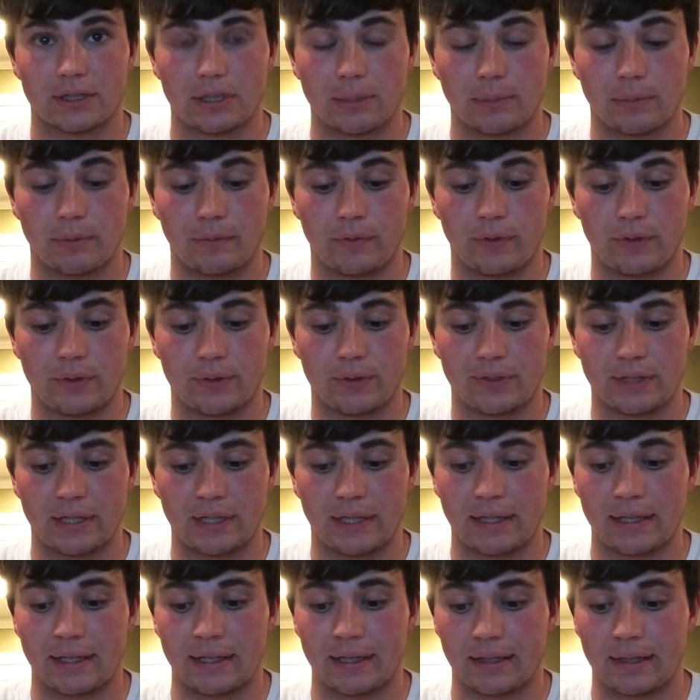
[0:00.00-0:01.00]
of you
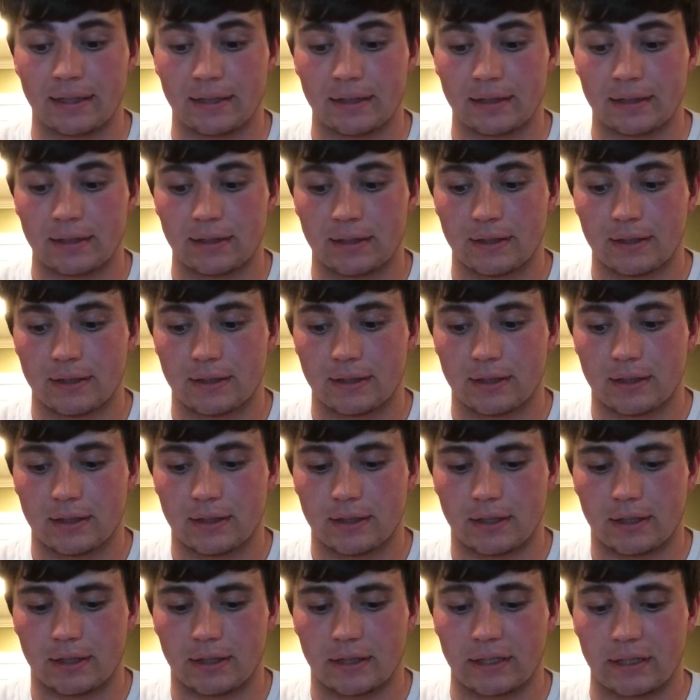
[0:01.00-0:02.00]
say
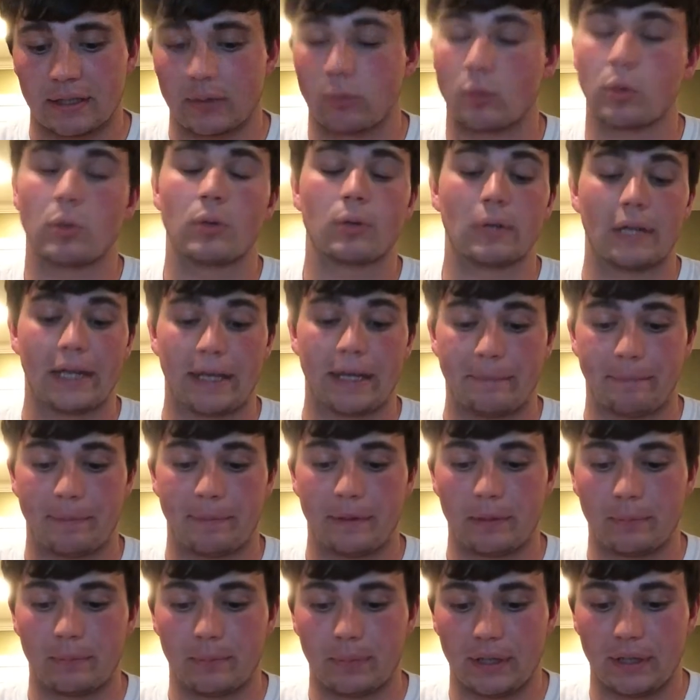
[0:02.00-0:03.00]
it won't happen
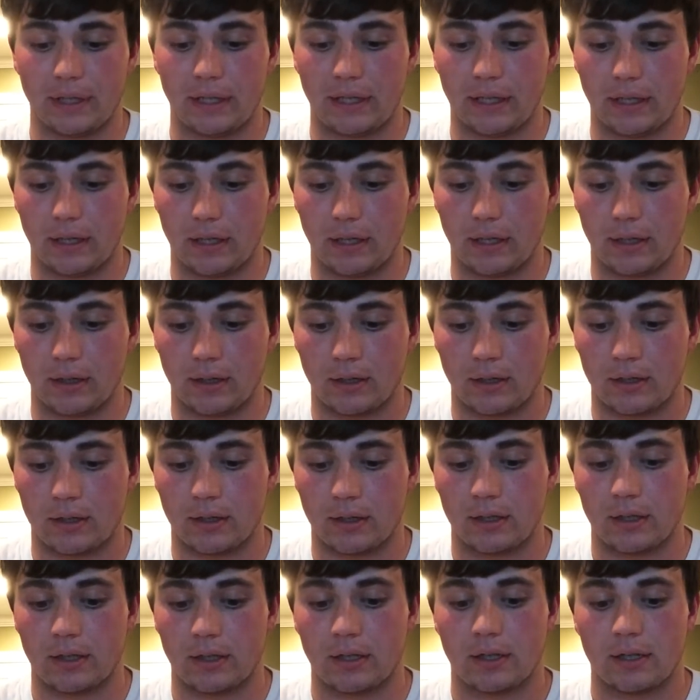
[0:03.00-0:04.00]
to me.
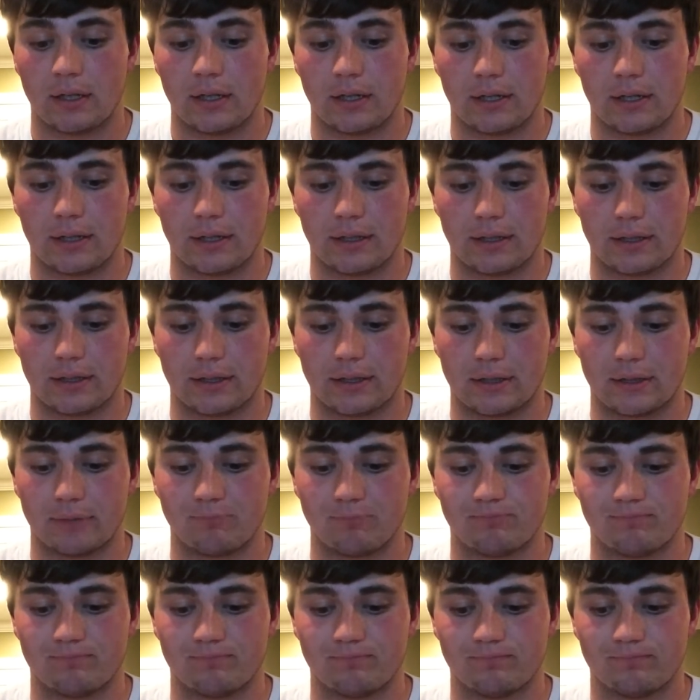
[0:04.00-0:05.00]

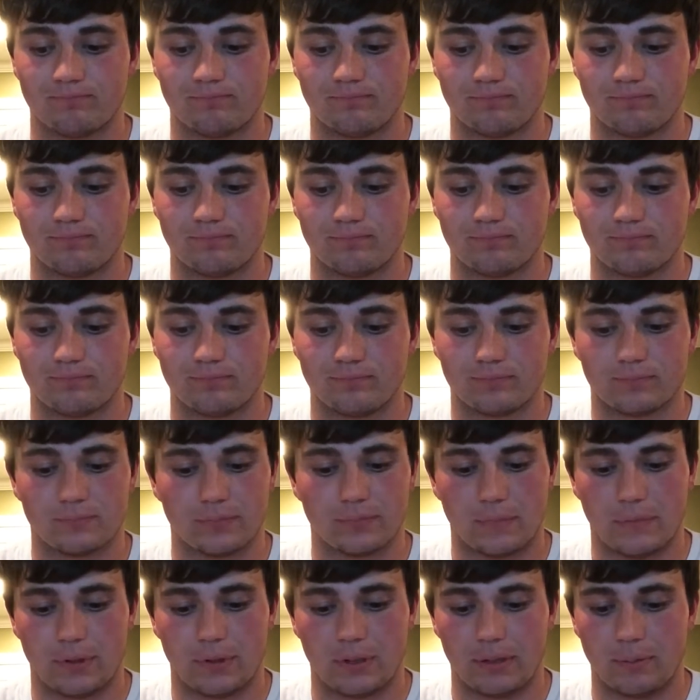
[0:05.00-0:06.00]

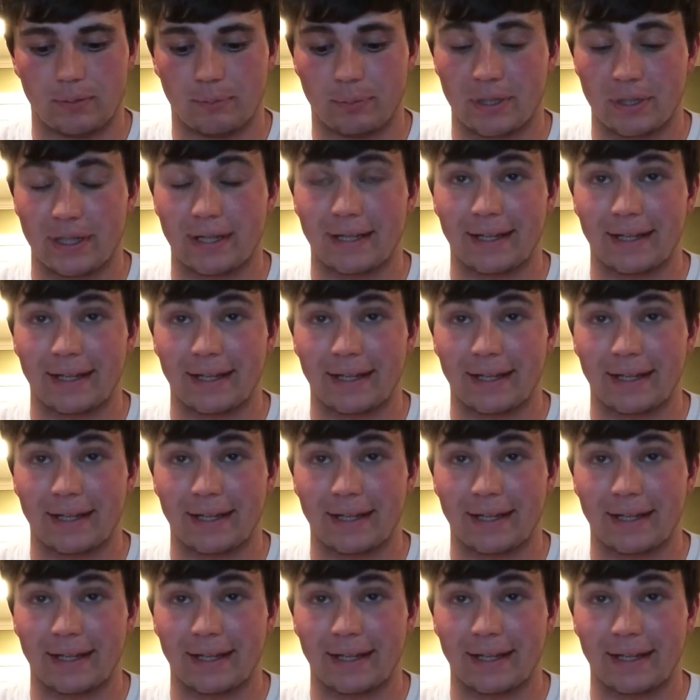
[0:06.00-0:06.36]
But it